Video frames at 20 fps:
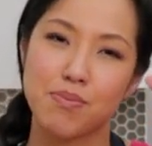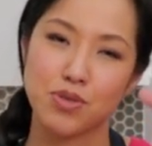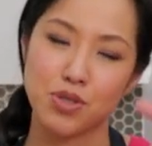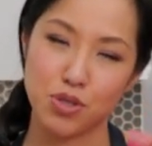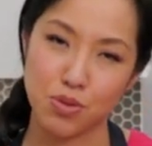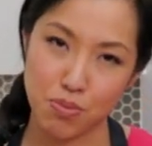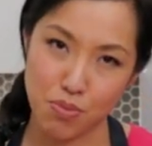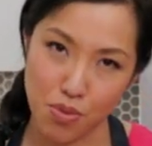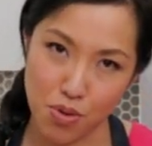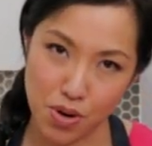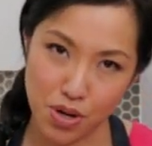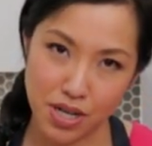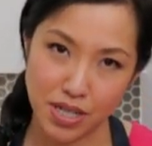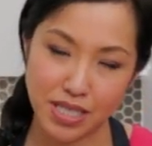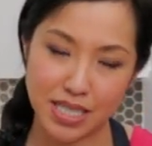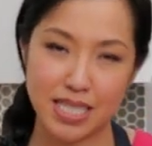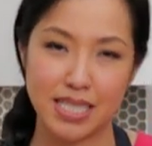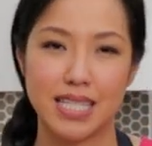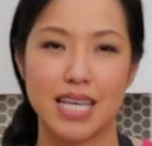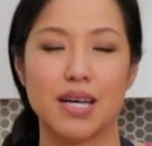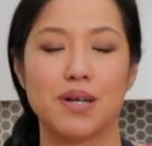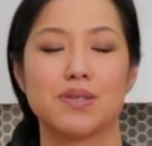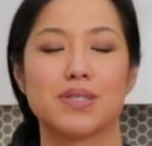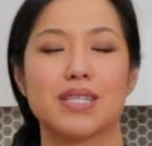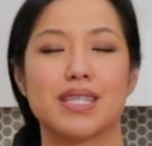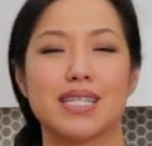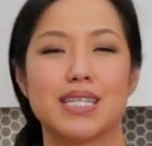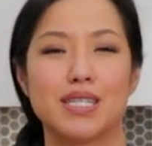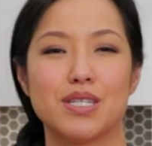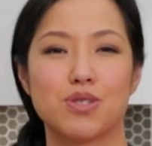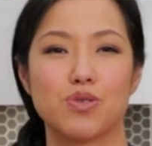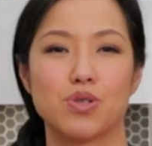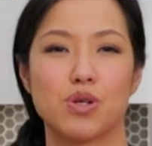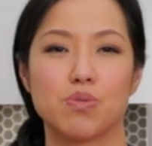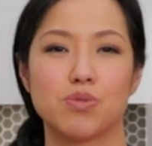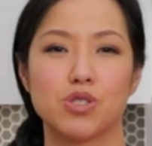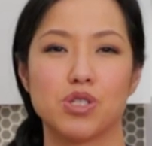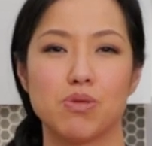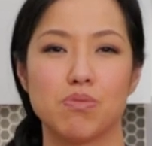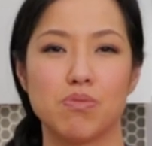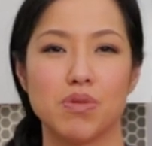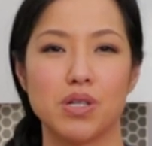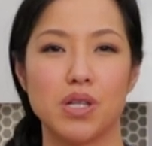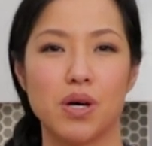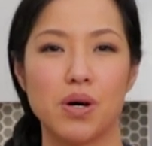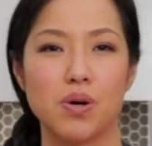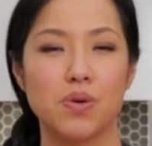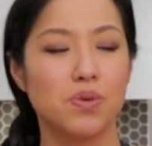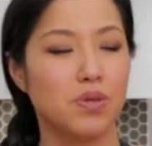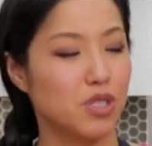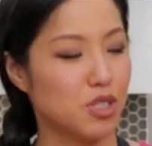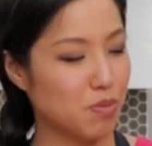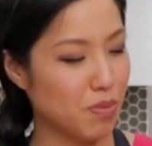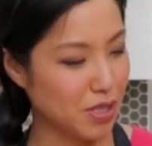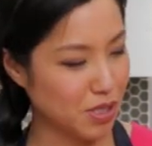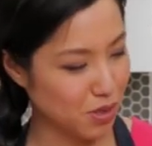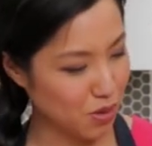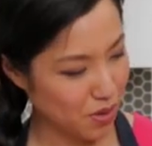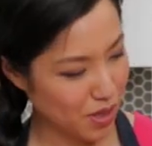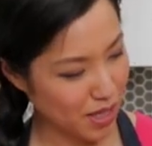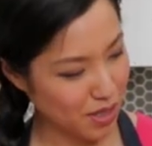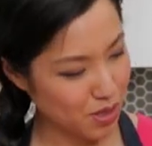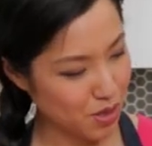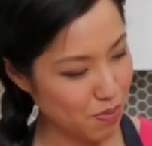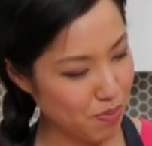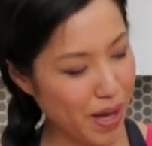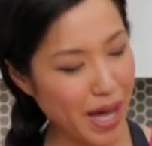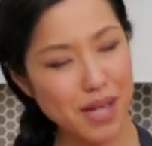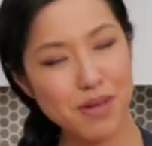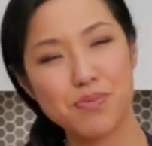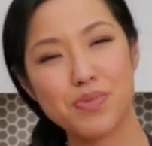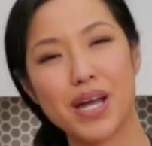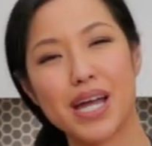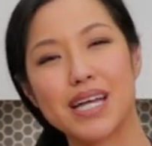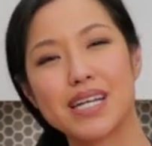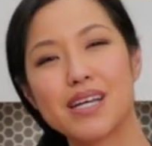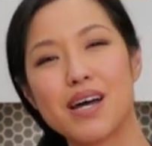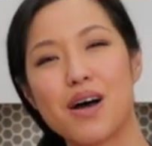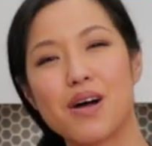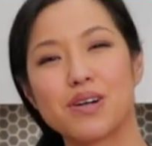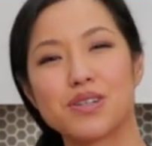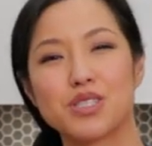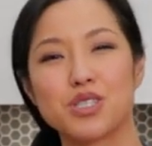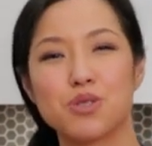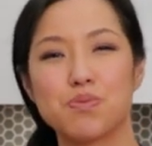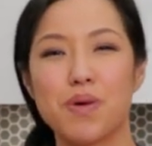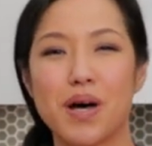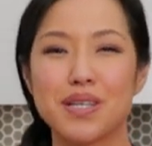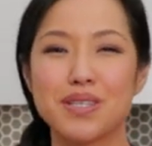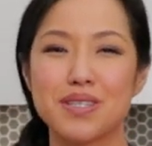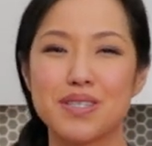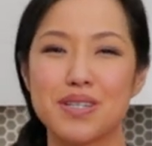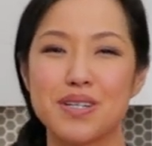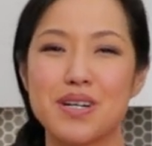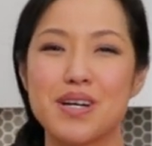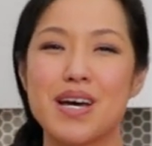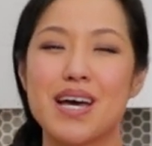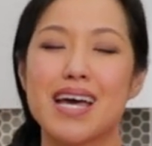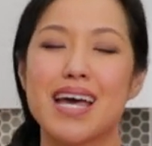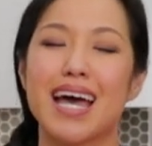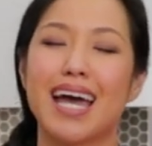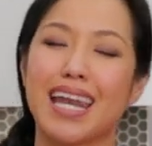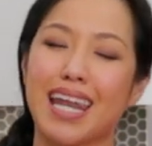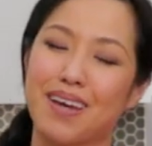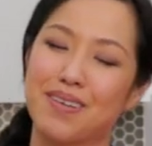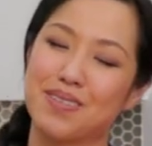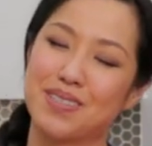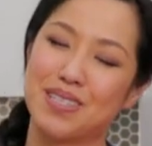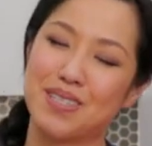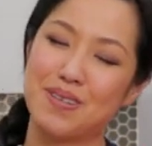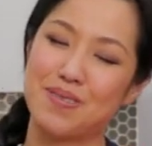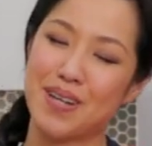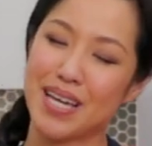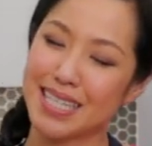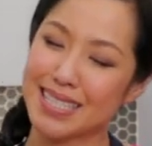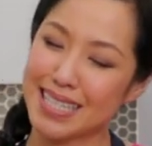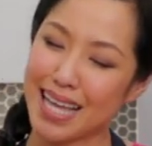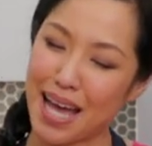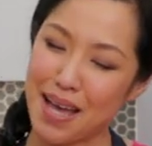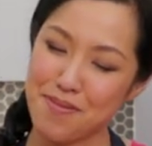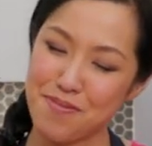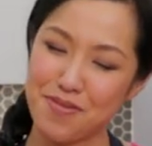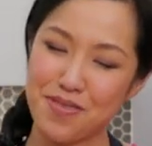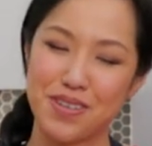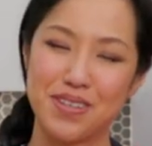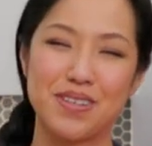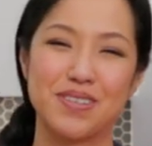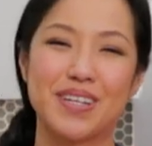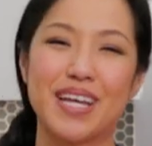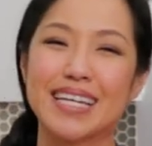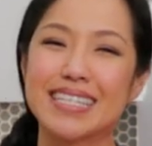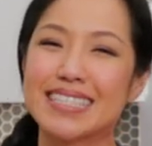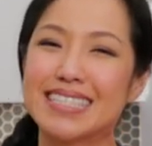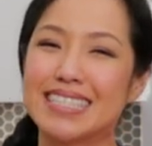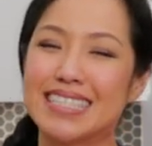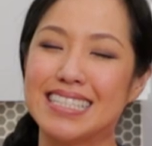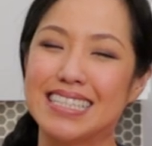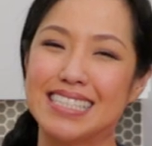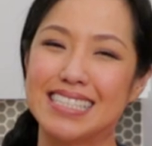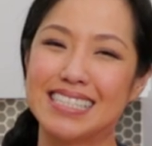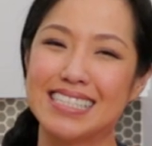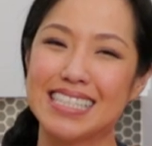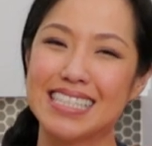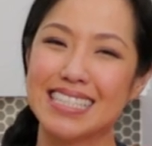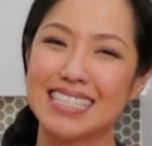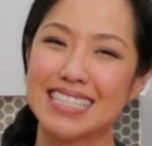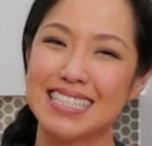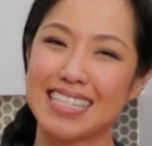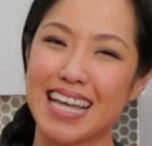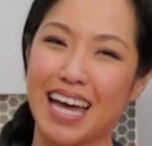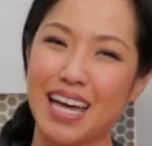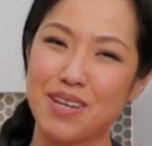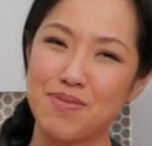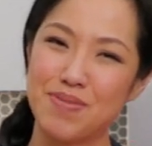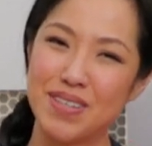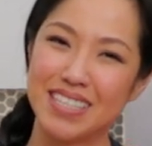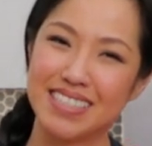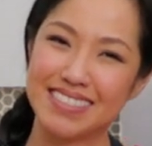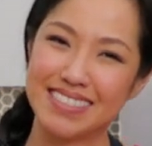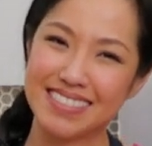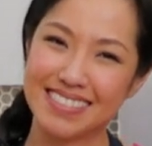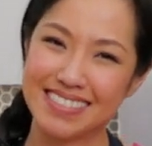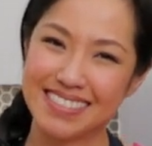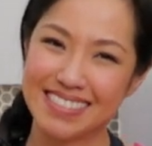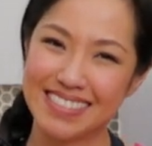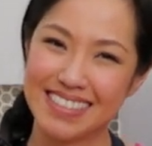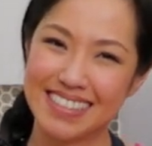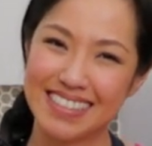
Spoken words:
to more details in the description below. Special thanks to Pine Brand, our sponsor, and I will see you next time for your next delicious Thai meal.